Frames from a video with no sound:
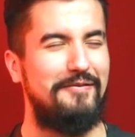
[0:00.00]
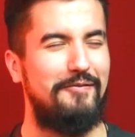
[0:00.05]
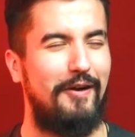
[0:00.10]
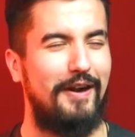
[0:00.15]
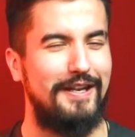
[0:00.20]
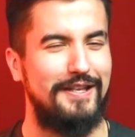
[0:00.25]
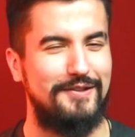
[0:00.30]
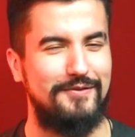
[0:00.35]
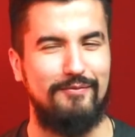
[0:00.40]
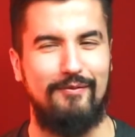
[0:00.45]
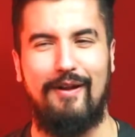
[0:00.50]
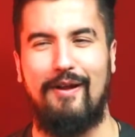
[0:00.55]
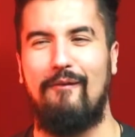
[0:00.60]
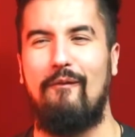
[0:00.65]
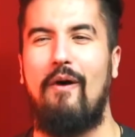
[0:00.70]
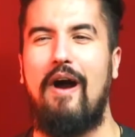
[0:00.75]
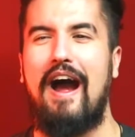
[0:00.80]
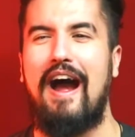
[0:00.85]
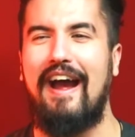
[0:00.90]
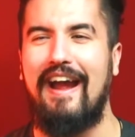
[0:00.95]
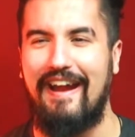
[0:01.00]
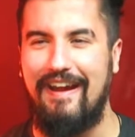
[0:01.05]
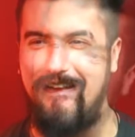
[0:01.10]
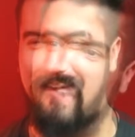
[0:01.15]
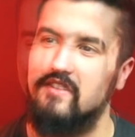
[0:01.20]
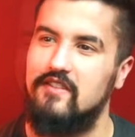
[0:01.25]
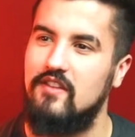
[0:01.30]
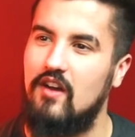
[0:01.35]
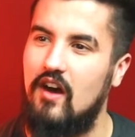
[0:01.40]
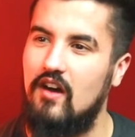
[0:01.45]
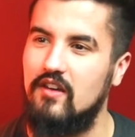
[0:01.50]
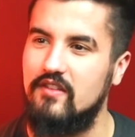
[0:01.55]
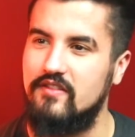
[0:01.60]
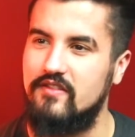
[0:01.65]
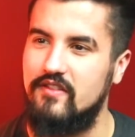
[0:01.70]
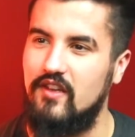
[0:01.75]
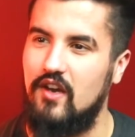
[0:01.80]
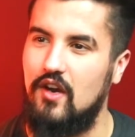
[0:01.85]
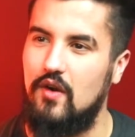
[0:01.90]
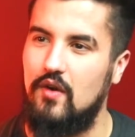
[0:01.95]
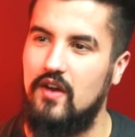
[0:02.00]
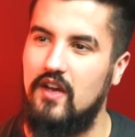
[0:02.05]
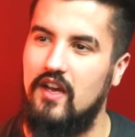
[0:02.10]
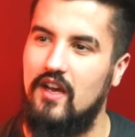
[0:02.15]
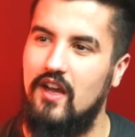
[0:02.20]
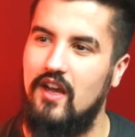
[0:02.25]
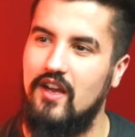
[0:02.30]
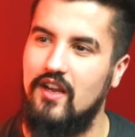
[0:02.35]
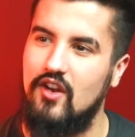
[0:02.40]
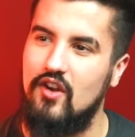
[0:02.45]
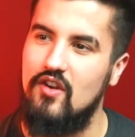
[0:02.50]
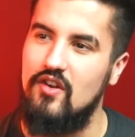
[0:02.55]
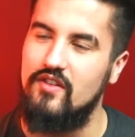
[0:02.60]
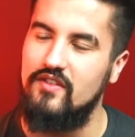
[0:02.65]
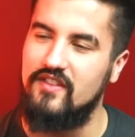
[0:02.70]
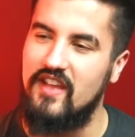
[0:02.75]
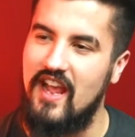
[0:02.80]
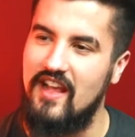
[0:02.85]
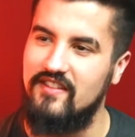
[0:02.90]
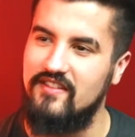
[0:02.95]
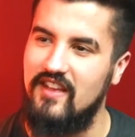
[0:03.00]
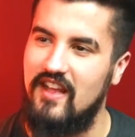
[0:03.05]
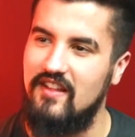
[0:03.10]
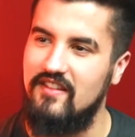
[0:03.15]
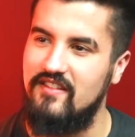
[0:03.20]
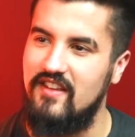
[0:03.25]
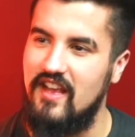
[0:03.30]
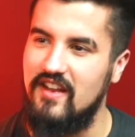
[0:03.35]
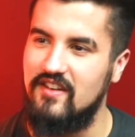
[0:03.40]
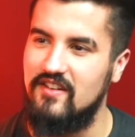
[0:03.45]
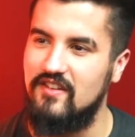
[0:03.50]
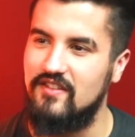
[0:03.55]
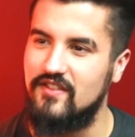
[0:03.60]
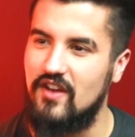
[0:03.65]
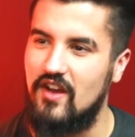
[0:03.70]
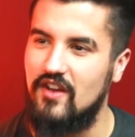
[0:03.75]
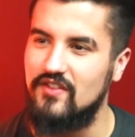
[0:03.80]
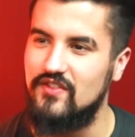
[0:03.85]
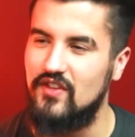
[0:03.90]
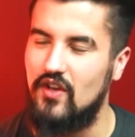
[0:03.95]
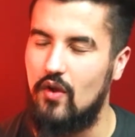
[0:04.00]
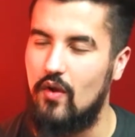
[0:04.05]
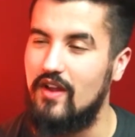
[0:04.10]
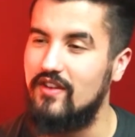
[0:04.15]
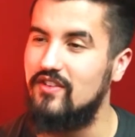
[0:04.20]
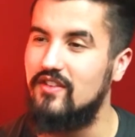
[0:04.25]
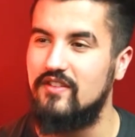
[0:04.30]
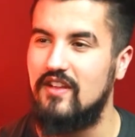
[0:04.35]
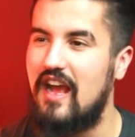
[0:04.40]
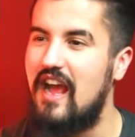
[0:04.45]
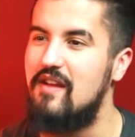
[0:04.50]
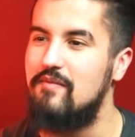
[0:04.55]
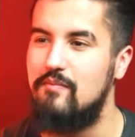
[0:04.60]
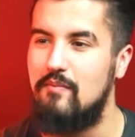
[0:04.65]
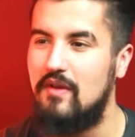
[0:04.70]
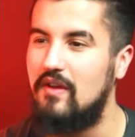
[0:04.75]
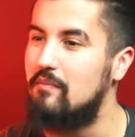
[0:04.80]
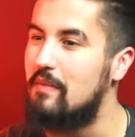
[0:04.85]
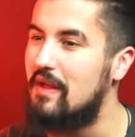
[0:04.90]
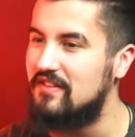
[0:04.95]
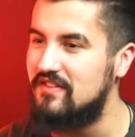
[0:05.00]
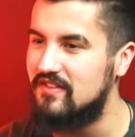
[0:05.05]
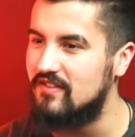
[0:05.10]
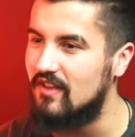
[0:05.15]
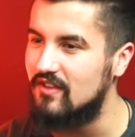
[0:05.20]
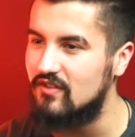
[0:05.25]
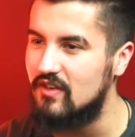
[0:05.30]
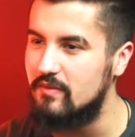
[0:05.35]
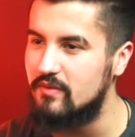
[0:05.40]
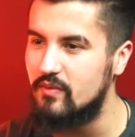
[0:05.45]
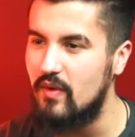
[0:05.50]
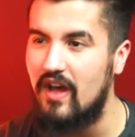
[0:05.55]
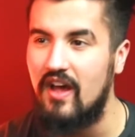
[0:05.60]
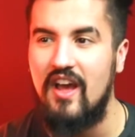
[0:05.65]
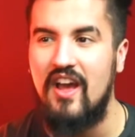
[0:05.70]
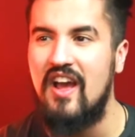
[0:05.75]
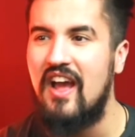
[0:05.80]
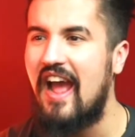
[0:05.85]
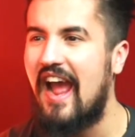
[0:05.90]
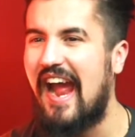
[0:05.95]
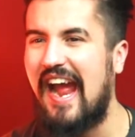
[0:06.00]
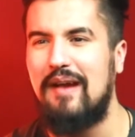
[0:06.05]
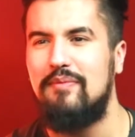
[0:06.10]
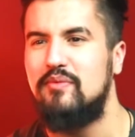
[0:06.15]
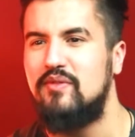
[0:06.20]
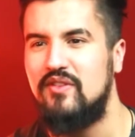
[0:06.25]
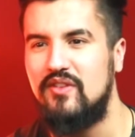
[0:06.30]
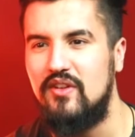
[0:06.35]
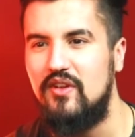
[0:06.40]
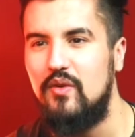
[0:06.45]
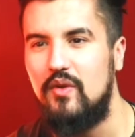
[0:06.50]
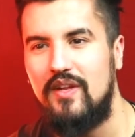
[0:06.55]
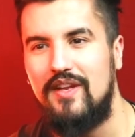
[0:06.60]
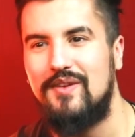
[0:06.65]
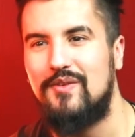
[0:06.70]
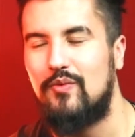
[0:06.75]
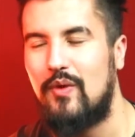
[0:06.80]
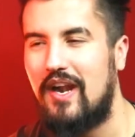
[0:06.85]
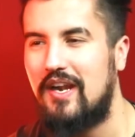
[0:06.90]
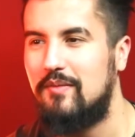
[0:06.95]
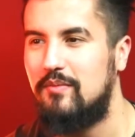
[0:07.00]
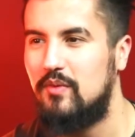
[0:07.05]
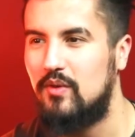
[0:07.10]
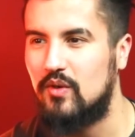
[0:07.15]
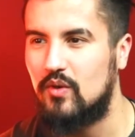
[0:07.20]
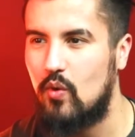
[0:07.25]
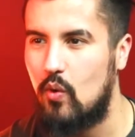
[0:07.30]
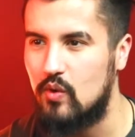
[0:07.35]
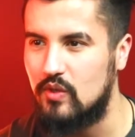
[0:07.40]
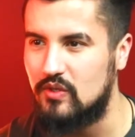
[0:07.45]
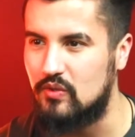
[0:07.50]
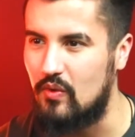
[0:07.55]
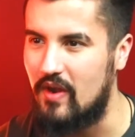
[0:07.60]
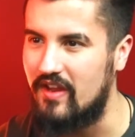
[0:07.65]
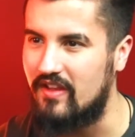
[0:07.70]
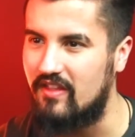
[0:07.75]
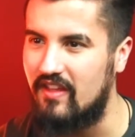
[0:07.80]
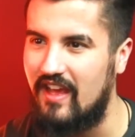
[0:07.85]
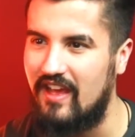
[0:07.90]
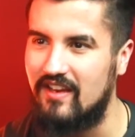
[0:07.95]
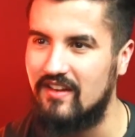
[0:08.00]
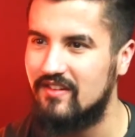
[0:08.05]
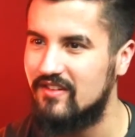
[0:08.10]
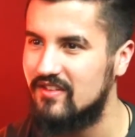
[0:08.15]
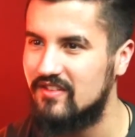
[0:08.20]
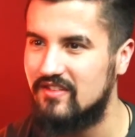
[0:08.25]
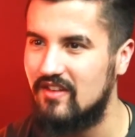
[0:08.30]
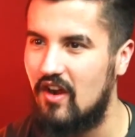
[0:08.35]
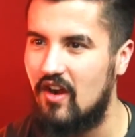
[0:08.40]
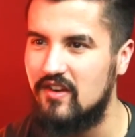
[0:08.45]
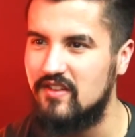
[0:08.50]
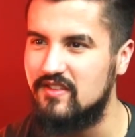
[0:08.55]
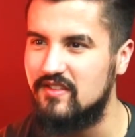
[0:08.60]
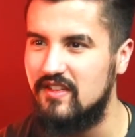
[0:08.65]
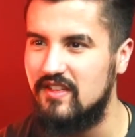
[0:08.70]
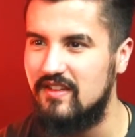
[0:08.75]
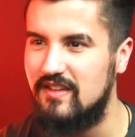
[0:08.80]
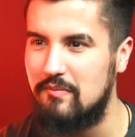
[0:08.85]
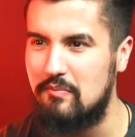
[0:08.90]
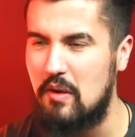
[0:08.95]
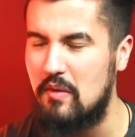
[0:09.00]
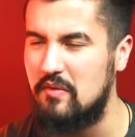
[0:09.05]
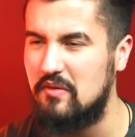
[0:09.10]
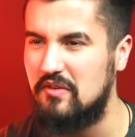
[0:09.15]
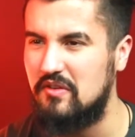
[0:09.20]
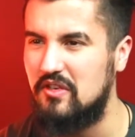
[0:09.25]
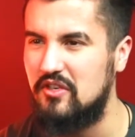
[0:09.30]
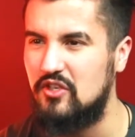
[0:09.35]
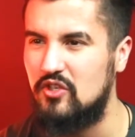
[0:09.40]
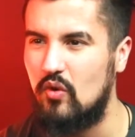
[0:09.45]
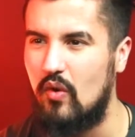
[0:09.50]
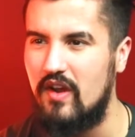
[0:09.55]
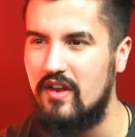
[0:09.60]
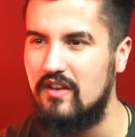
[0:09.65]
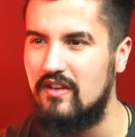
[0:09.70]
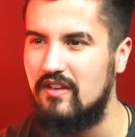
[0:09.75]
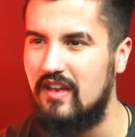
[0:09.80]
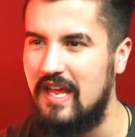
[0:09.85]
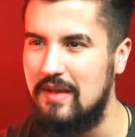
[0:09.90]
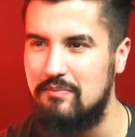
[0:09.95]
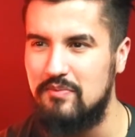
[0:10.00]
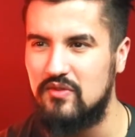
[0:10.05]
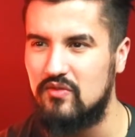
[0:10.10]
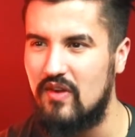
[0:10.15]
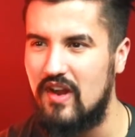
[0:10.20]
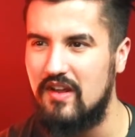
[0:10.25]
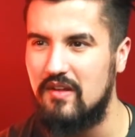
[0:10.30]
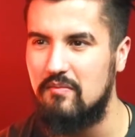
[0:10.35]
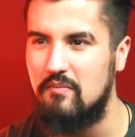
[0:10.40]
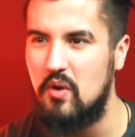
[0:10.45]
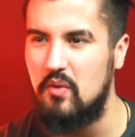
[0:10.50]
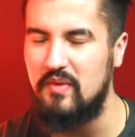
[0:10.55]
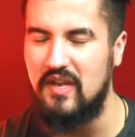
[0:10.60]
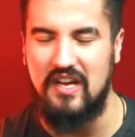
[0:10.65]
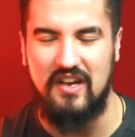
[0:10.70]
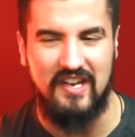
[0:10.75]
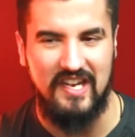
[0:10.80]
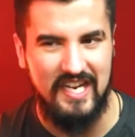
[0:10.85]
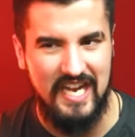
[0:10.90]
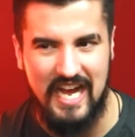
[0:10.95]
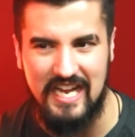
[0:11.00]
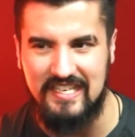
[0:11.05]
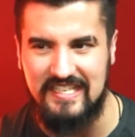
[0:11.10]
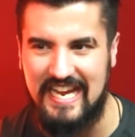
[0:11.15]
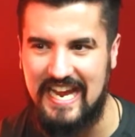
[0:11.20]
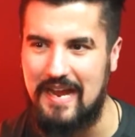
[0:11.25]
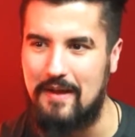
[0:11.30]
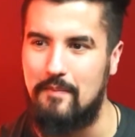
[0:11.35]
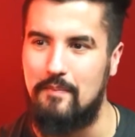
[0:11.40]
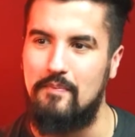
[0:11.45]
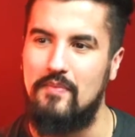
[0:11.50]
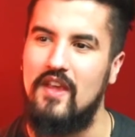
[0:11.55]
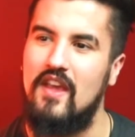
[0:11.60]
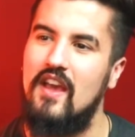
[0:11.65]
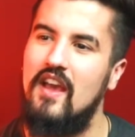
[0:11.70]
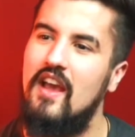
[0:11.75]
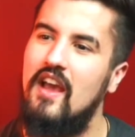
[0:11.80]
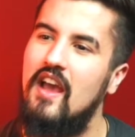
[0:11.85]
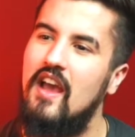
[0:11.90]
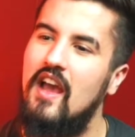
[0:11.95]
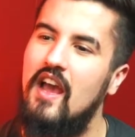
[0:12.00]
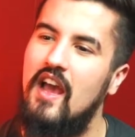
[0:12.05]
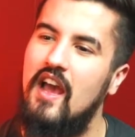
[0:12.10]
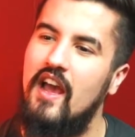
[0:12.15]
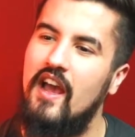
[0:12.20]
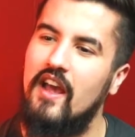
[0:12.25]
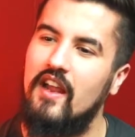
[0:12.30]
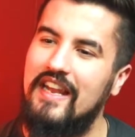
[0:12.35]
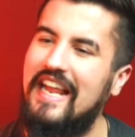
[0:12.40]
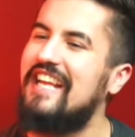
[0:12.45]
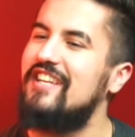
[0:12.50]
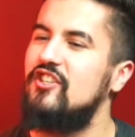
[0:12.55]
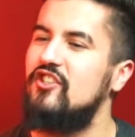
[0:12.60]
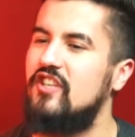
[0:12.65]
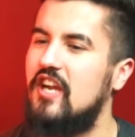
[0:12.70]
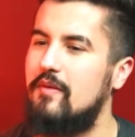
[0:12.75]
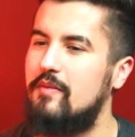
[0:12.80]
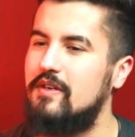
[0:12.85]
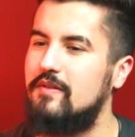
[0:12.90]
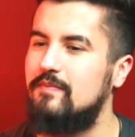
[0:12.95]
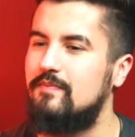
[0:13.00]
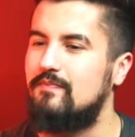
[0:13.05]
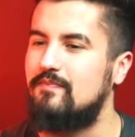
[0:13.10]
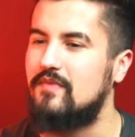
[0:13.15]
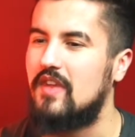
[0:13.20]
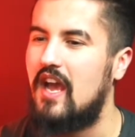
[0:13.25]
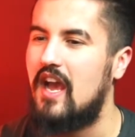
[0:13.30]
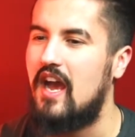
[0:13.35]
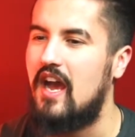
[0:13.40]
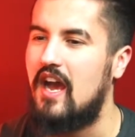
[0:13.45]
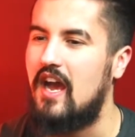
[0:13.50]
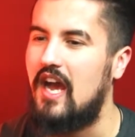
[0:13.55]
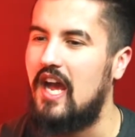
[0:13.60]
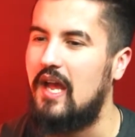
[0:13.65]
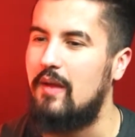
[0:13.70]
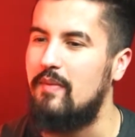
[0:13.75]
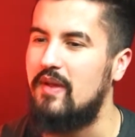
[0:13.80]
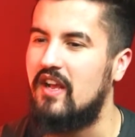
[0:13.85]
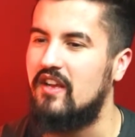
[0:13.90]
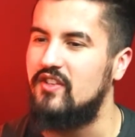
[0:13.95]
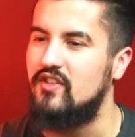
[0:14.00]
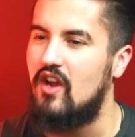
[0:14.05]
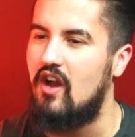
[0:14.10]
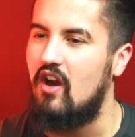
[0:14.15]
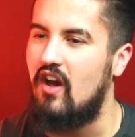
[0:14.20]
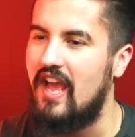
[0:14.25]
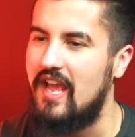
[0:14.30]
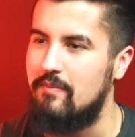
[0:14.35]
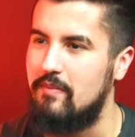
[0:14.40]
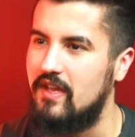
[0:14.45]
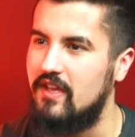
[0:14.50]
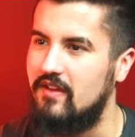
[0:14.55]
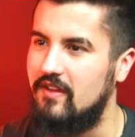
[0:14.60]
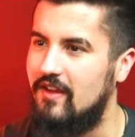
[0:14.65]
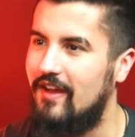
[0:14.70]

what is wrong? Why? Also, uh, girls can send signals. Also, just I mentioned this on stream as well. Absolutely incredible core strength, and just honestly, that probably the joint hip strength, mobile. Goddamn, ladies and gentlemen, uh, because you all hate me,